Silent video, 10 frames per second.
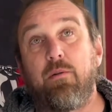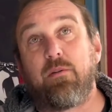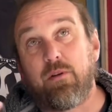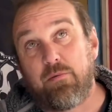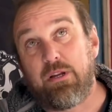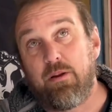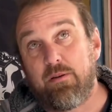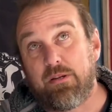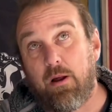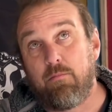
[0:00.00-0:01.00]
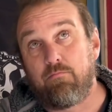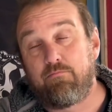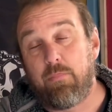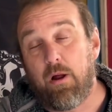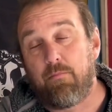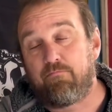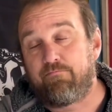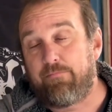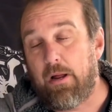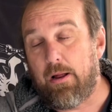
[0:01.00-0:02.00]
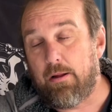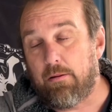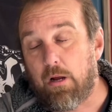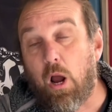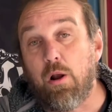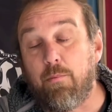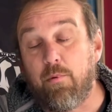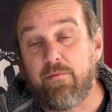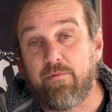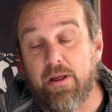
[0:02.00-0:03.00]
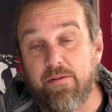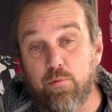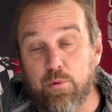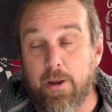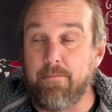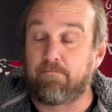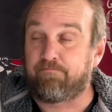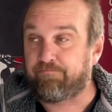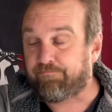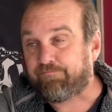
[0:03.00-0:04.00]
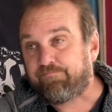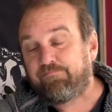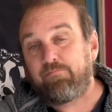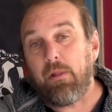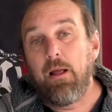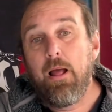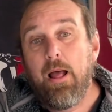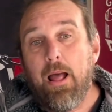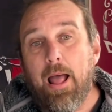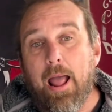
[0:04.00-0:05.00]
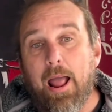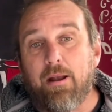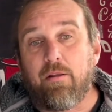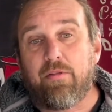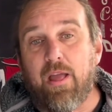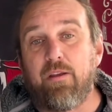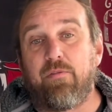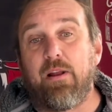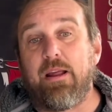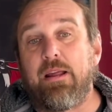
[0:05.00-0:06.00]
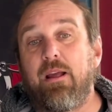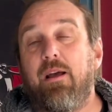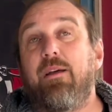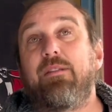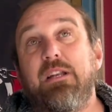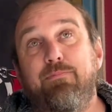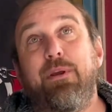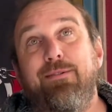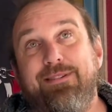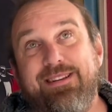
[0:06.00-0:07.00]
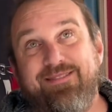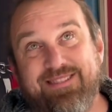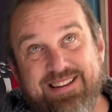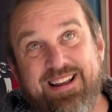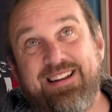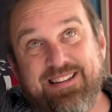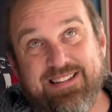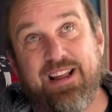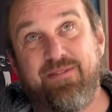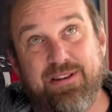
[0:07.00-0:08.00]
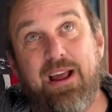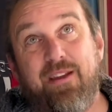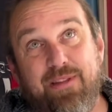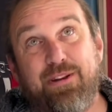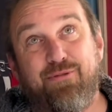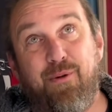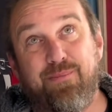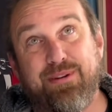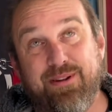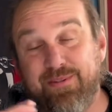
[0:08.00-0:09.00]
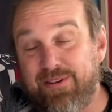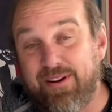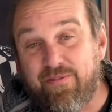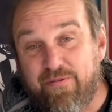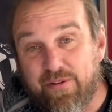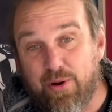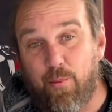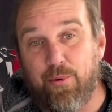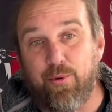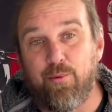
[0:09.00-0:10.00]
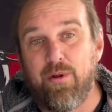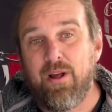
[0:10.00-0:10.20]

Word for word: It was obviously it was um a, a collab with Evil Twin, and thankfully this beauty was here to save the day of that drop, because it was phenomenal.